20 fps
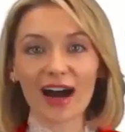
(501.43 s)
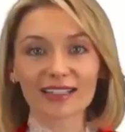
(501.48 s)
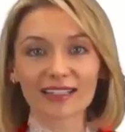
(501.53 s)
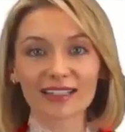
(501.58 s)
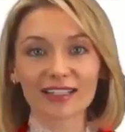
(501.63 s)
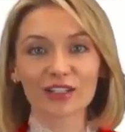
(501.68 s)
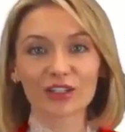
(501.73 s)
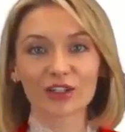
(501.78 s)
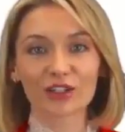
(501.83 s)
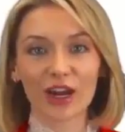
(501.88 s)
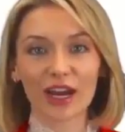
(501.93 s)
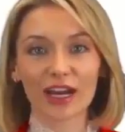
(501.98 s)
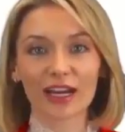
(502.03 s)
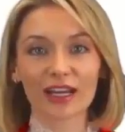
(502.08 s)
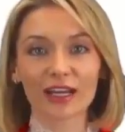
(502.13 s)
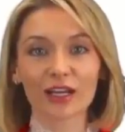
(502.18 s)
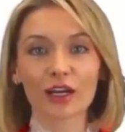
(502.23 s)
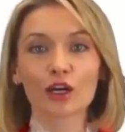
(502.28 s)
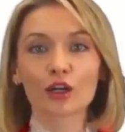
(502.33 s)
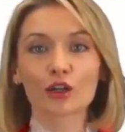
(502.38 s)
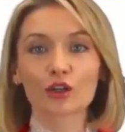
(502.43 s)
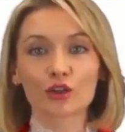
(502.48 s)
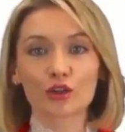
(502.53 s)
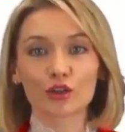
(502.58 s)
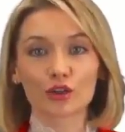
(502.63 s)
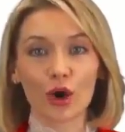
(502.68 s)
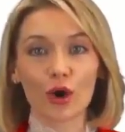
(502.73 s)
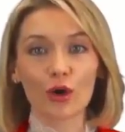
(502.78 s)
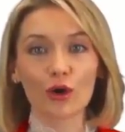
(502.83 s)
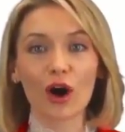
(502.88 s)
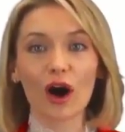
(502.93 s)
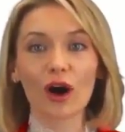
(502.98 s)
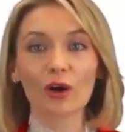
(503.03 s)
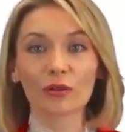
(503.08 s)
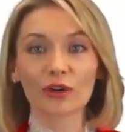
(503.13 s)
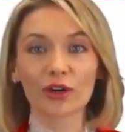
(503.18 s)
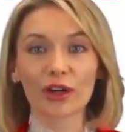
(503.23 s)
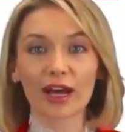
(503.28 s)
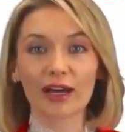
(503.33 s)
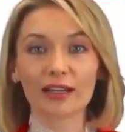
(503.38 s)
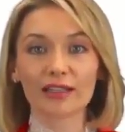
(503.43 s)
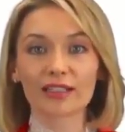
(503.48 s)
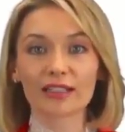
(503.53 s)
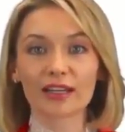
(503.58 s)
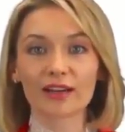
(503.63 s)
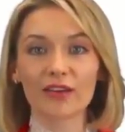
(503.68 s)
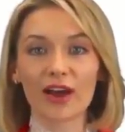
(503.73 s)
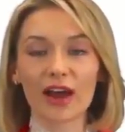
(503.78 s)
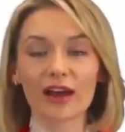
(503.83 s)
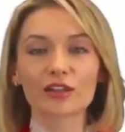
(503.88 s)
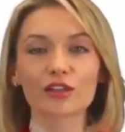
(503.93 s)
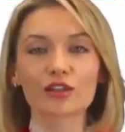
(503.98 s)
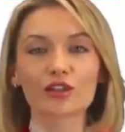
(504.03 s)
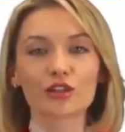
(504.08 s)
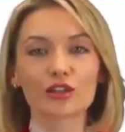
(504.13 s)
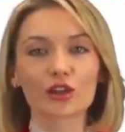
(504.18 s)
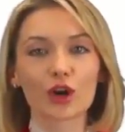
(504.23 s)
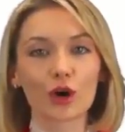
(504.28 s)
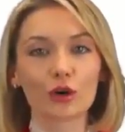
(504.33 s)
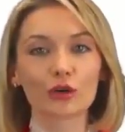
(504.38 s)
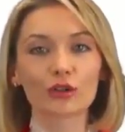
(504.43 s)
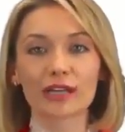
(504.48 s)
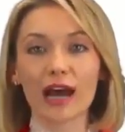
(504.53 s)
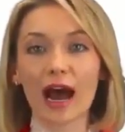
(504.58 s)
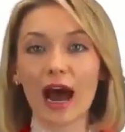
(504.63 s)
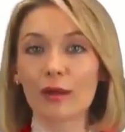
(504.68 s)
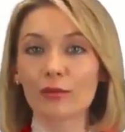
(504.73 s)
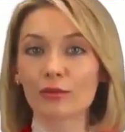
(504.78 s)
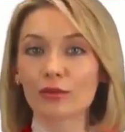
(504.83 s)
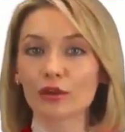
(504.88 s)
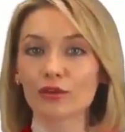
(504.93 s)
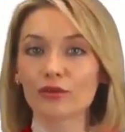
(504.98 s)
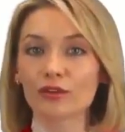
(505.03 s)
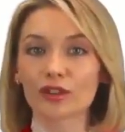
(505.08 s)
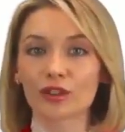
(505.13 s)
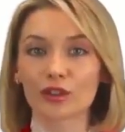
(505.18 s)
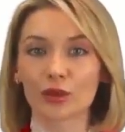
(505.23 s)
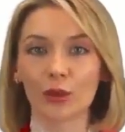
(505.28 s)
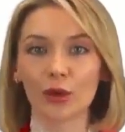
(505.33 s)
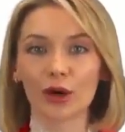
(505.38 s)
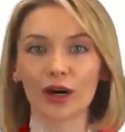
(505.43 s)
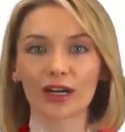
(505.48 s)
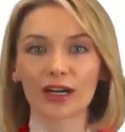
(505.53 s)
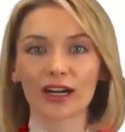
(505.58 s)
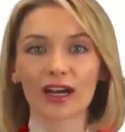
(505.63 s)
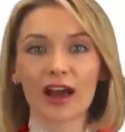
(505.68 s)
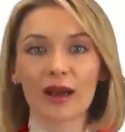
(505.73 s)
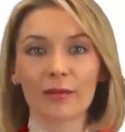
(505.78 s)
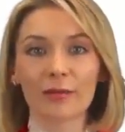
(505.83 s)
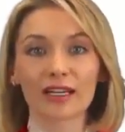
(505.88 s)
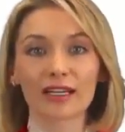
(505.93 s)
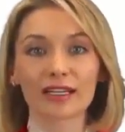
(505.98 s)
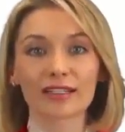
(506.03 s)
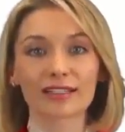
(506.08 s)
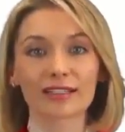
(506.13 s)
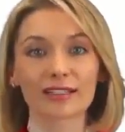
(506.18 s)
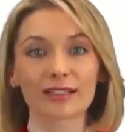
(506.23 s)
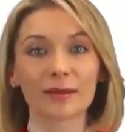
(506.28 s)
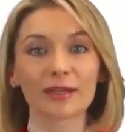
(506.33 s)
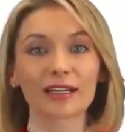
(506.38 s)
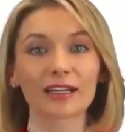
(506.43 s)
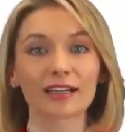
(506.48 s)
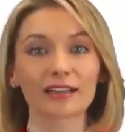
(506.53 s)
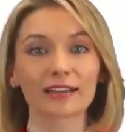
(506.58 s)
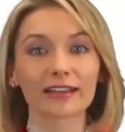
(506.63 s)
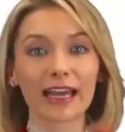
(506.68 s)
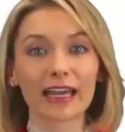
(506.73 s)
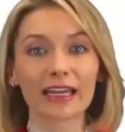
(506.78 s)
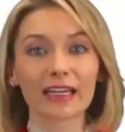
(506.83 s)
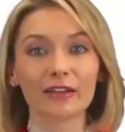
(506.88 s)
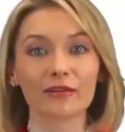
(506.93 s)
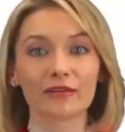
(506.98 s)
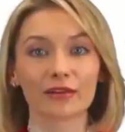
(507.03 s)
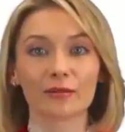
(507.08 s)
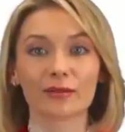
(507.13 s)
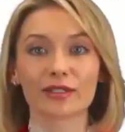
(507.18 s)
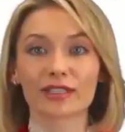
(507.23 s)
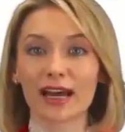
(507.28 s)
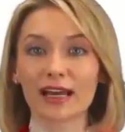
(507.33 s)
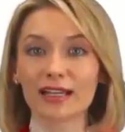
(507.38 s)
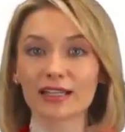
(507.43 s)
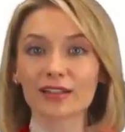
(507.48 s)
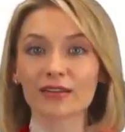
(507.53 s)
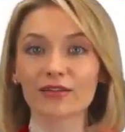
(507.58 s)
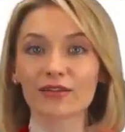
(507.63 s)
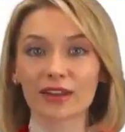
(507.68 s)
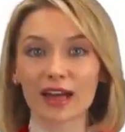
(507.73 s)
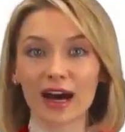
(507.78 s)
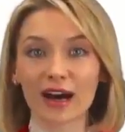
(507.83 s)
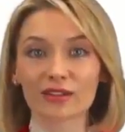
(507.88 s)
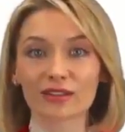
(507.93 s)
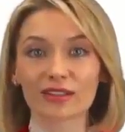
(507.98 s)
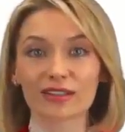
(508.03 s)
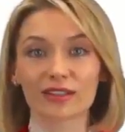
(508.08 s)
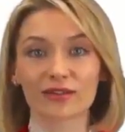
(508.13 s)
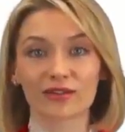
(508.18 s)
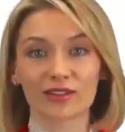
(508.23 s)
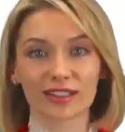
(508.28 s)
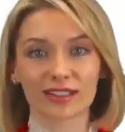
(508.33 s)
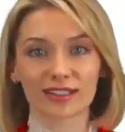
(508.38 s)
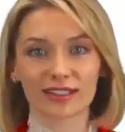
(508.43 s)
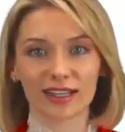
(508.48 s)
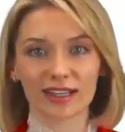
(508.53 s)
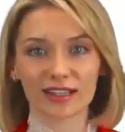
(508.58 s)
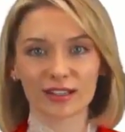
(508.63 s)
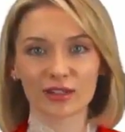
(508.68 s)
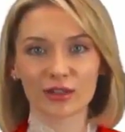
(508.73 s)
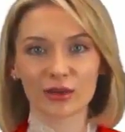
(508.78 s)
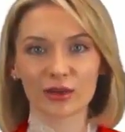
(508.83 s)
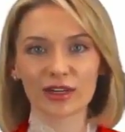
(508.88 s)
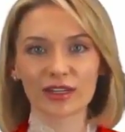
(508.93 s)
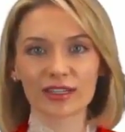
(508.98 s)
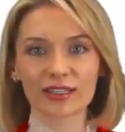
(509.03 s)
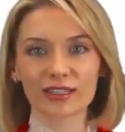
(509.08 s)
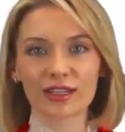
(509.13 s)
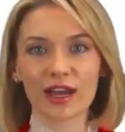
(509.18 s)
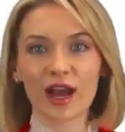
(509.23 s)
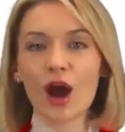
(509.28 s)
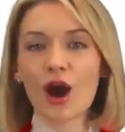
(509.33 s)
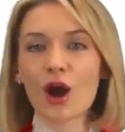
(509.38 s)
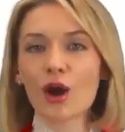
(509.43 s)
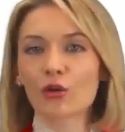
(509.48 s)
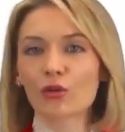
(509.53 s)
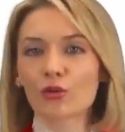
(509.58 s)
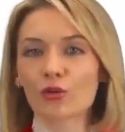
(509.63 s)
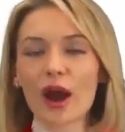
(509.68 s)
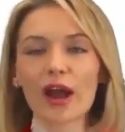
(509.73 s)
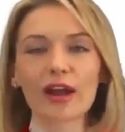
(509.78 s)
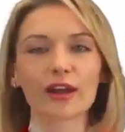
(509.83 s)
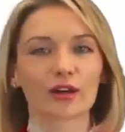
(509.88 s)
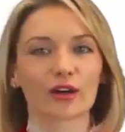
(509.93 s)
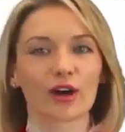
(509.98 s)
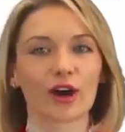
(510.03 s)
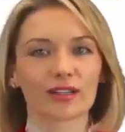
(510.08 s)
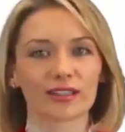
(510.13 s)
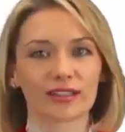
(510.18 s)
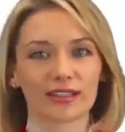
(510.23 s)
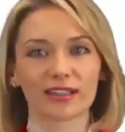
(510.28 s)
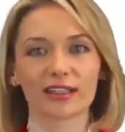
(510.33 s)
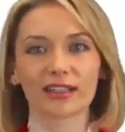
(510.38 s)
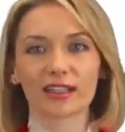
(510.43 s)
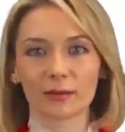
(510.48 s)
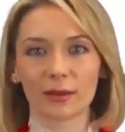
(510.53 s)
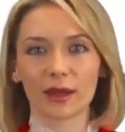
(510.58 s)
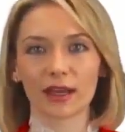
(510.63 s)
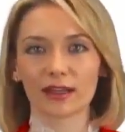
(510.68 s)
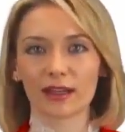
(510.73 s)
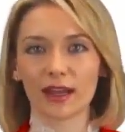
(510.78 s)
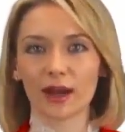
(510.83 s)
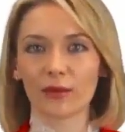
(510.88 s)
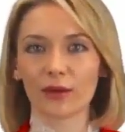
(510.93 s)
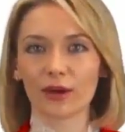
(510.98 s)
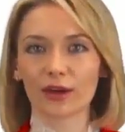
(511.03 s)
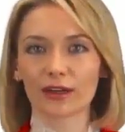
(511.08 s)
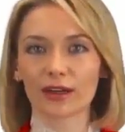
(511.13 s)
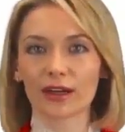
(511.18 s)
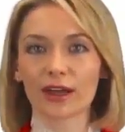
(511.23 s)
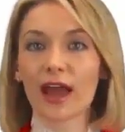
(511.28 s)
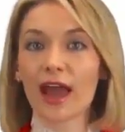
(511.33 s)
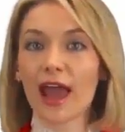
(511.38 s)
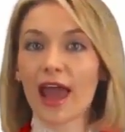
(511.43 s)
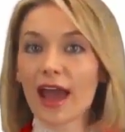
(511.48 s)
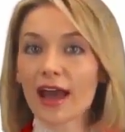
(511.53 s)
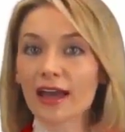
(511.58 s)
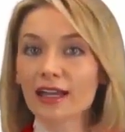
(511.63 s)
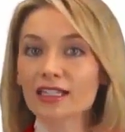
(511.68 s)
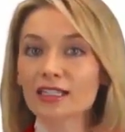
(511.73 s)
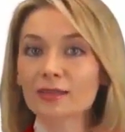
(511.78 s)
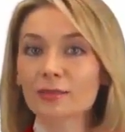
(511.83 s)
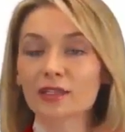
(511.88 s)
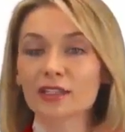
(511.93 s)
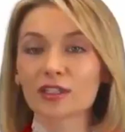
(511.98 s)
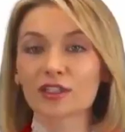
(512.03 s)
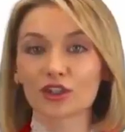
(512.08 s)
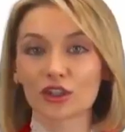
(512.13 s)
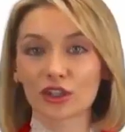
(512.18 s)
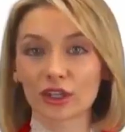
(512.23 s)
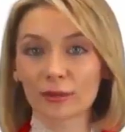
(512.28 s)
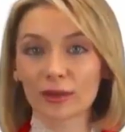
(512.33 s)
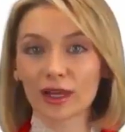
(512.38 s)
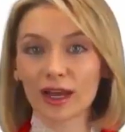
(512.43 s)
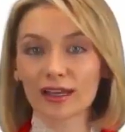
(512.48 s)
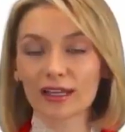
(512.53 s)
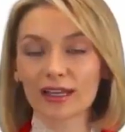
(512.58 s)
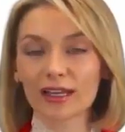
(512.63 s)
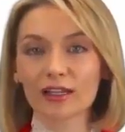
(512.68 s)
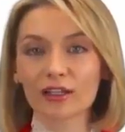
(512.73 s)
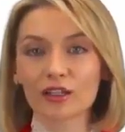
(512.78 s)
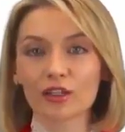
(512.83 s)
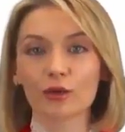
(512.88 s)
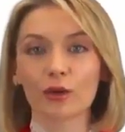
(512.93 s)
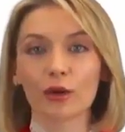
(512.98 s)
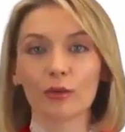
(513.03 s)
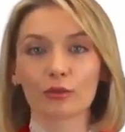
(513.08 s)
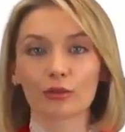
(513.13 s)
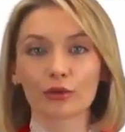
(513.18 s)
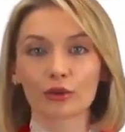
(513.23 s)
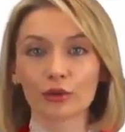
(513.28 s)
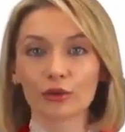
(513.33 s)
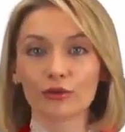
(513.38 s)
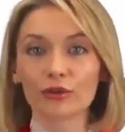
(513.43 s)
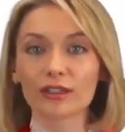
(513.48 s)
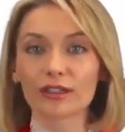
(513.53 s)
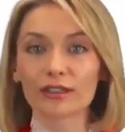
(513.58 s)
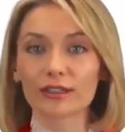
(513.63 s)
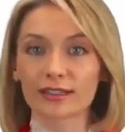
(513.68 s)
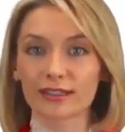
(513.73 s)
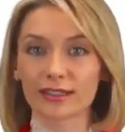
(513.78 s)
access training so comprehensive and so time-proven to work because it's been collated from tens of thousands of success stories right across the ClickBank network. And it's been streamlined into a proven